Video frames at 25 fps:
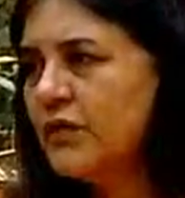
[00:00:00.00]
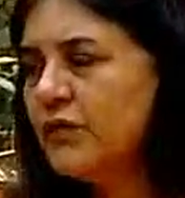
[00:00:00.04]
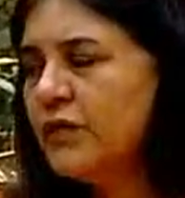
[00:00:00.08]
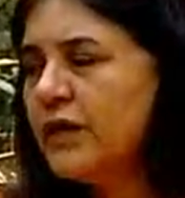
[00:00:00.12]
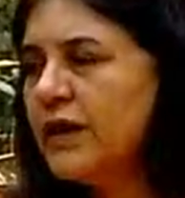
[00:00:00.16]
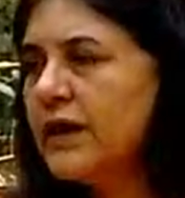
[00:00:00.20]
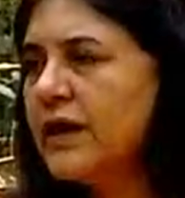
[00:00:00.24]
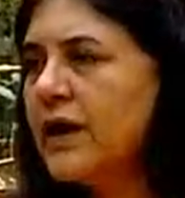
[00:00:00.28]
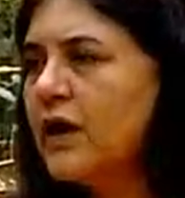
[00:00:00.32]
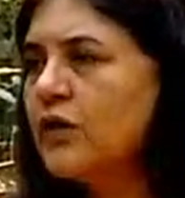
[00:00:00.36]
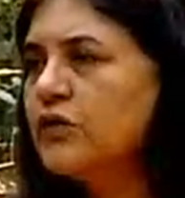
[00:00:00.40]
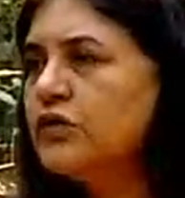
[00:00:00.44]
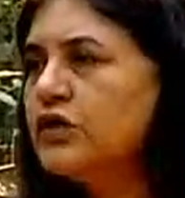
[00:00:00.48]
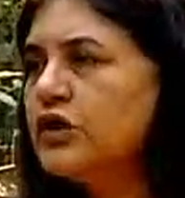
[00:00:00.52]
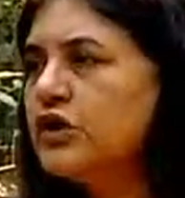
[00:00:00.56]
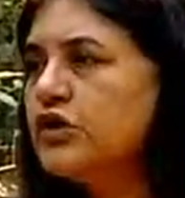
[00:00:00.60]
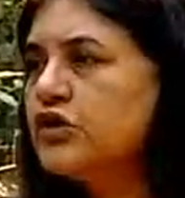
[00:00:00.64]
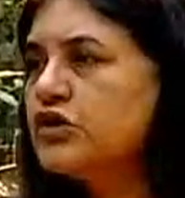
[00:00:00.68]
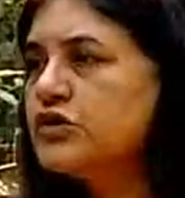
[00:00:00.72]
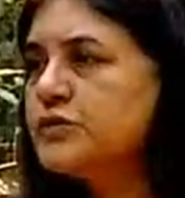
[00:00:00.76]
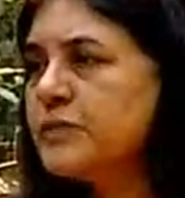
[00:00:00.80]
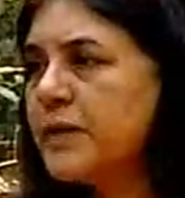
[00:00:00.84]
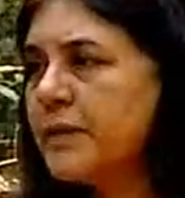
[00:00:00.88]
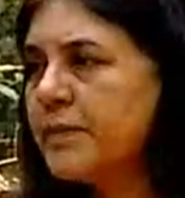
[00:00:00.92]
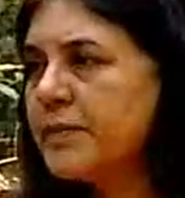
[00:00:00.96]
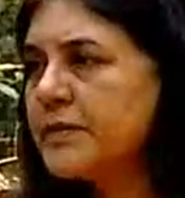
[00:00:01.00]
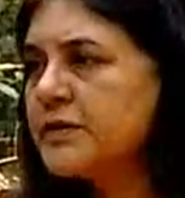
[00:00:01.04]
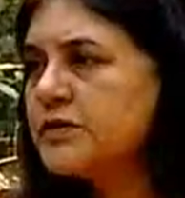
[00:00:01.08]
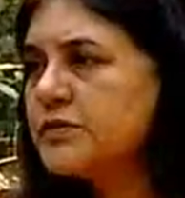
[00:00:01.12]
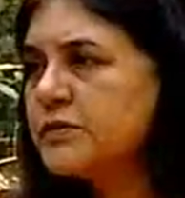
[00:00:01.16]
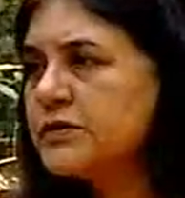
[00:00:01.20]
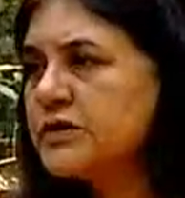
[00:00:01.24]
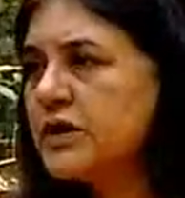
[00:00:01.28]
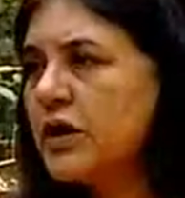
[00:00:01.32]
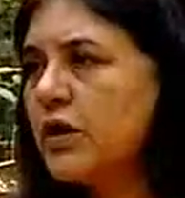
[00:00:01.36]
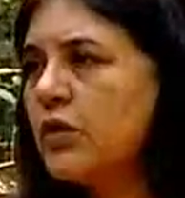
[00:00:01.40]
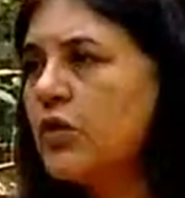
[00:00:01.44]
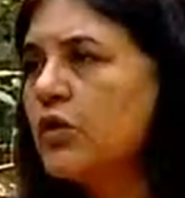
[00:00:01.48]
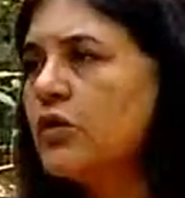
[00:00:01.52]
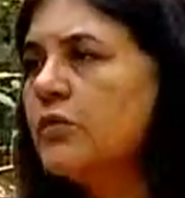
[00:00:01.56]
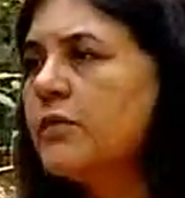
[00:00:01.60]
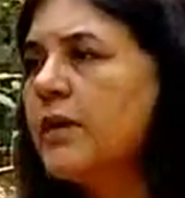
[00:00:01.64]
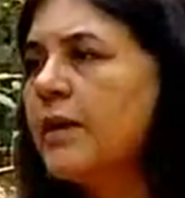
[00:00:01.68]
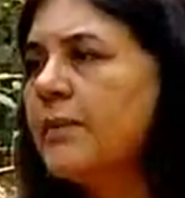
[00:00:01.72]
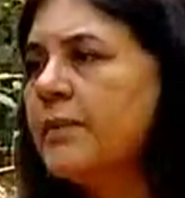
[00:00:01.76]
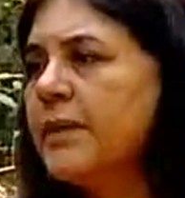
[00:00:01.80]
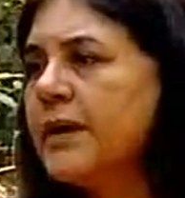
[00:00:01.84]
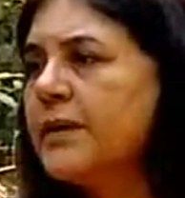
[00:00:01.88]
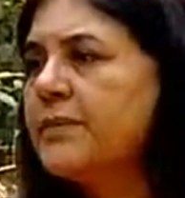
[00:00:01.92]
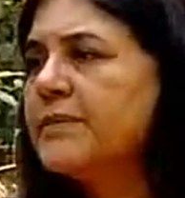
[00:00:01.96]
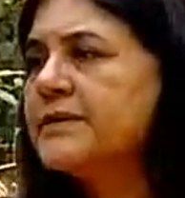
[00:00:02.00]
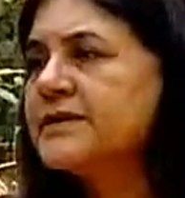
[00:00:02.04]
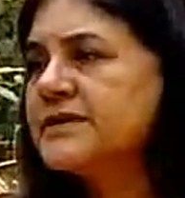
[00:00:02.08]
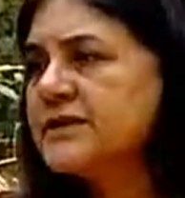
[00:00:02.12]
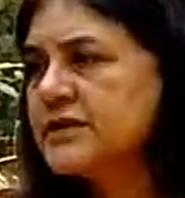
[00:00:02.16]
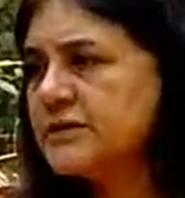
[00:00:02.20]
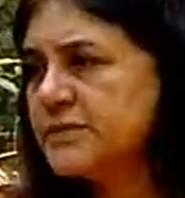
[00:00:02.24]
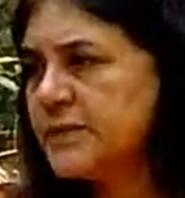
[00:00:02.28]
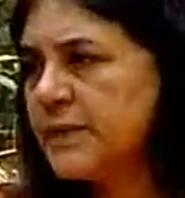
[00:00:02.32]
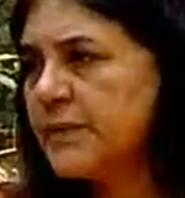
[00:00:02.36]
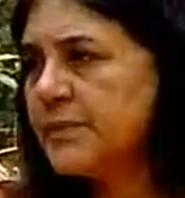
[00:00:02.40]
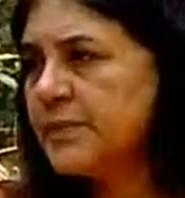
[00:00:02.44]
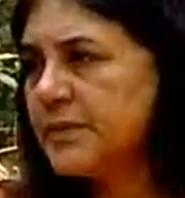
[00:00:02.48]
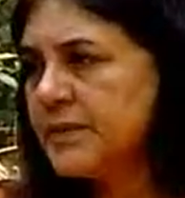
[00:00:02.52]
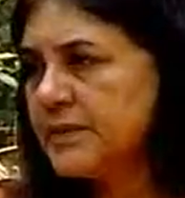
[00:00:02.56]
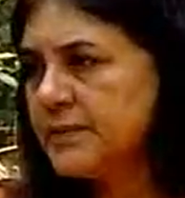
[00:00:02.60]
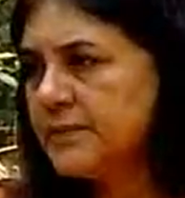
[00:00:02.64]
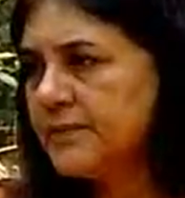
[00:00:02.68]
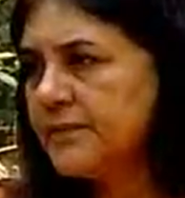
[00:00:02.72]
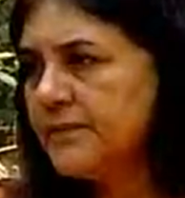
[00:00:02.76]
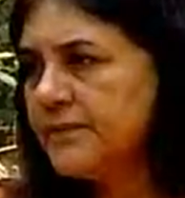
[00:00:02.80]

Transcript: We allowed the newspapers, which are owned by big business people,